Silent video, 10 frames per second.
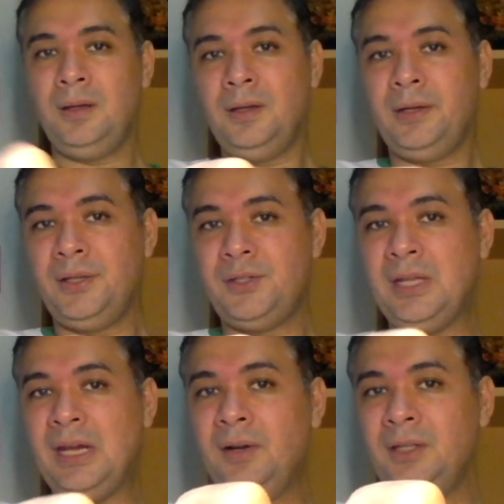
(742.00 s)
Stare
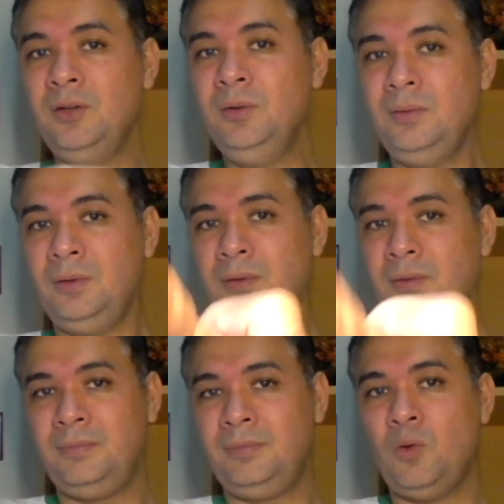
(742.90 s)
at you,
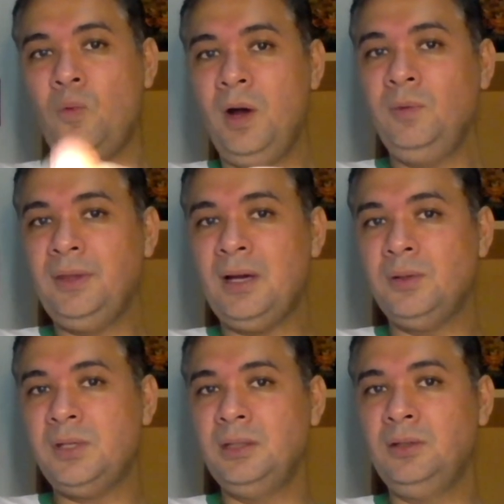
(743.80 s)

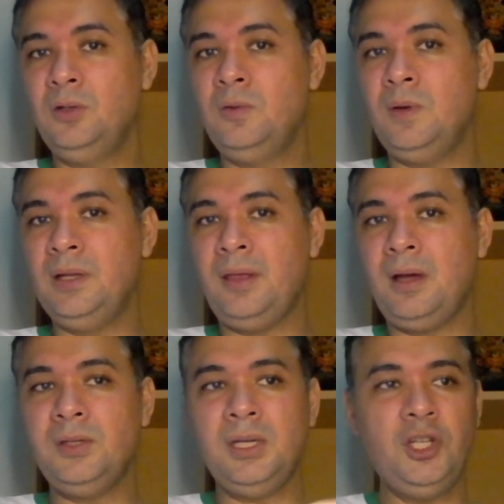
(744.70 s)
1-1000,
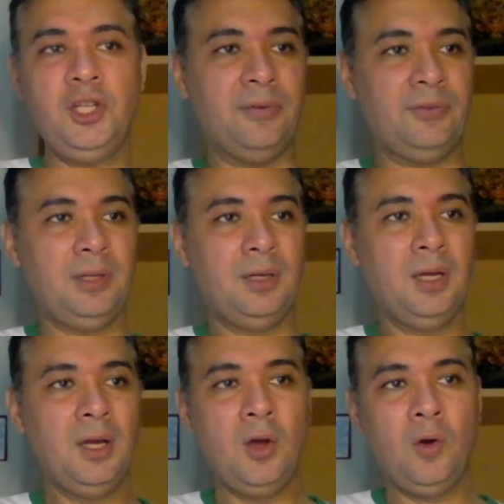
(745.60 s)
2-1000, shift.
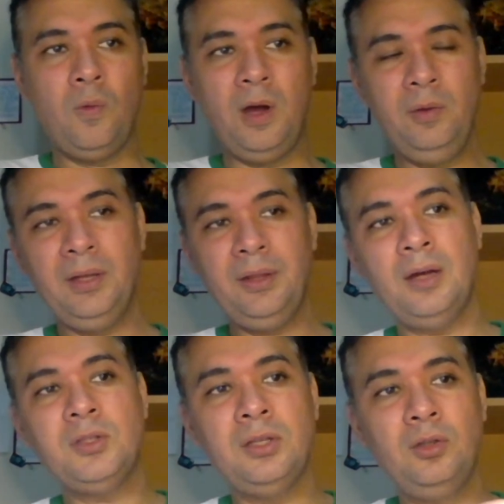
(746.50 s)

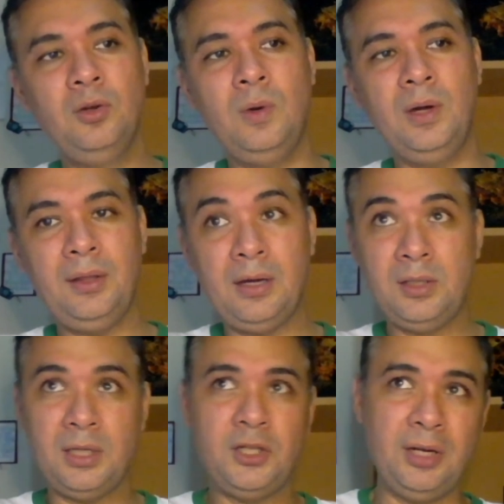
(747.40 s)
1-1000,
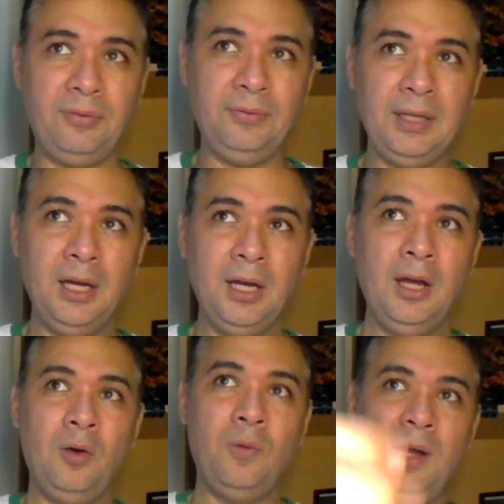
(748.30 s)
2-1000, shift.
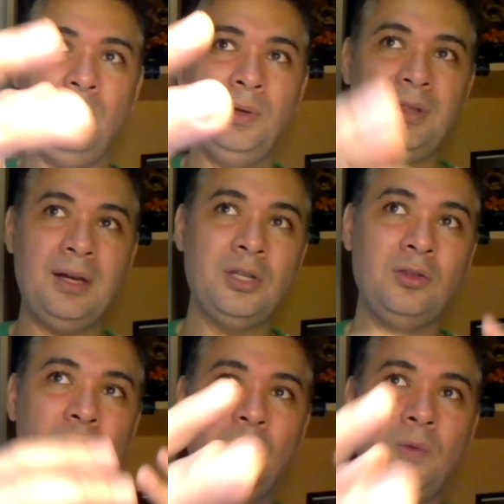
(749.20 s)

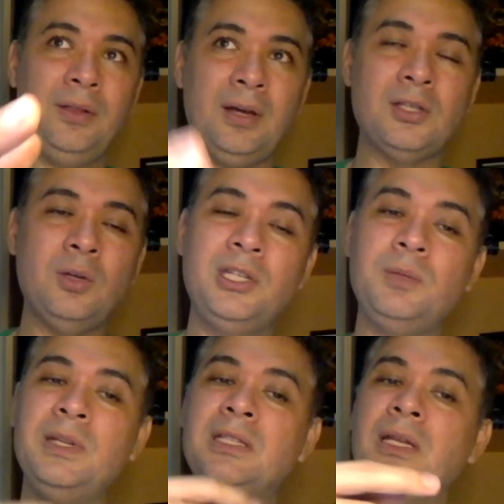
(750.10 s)
1-1000, 2-1000,
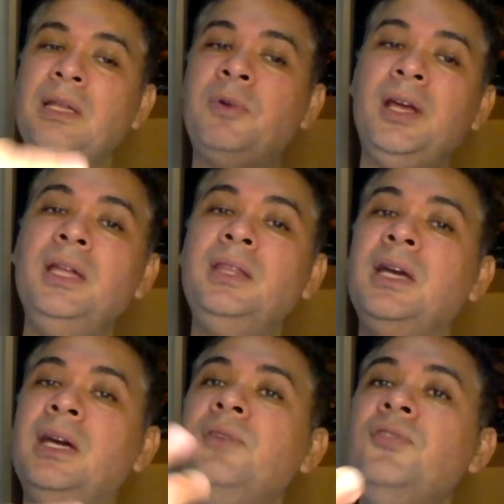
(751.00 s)
which means that I'm
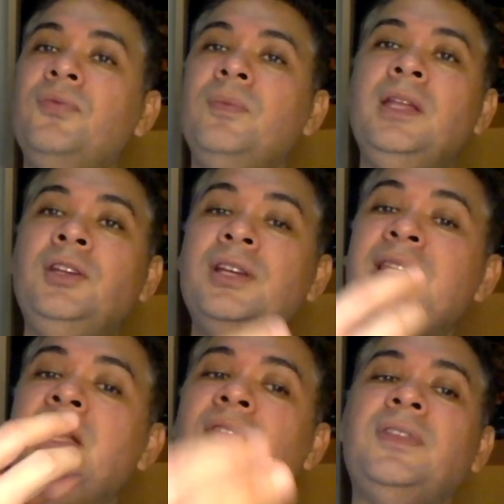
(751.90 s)
creating enough, there is
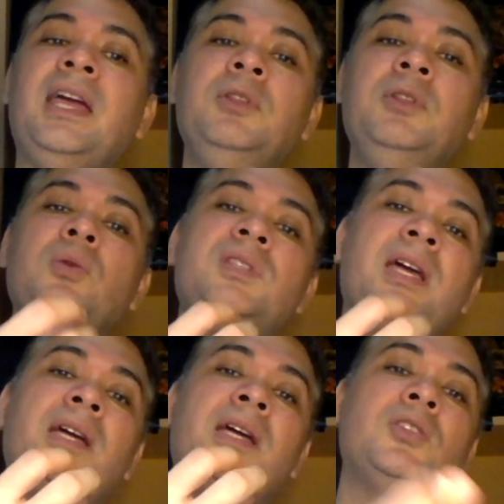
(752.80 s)
enough time in 2
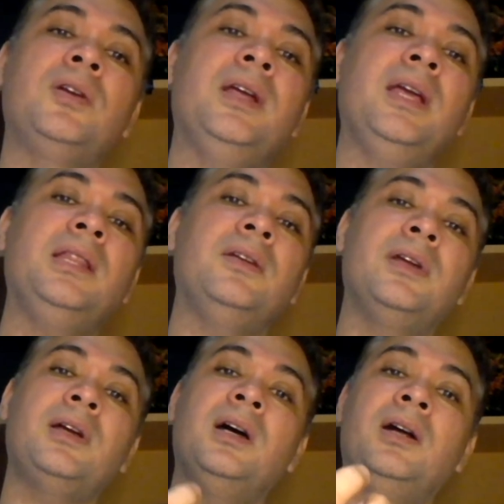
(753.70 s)
seconds to create
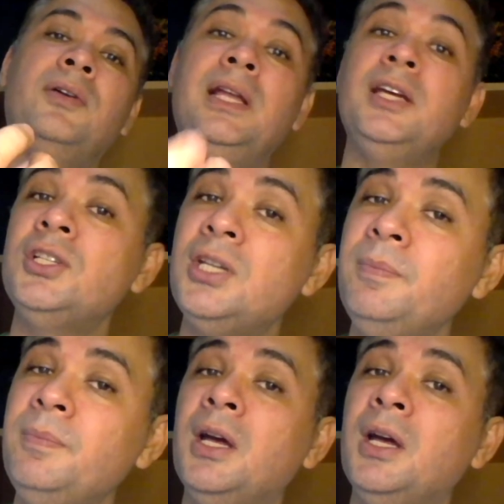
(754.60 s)
a relationship,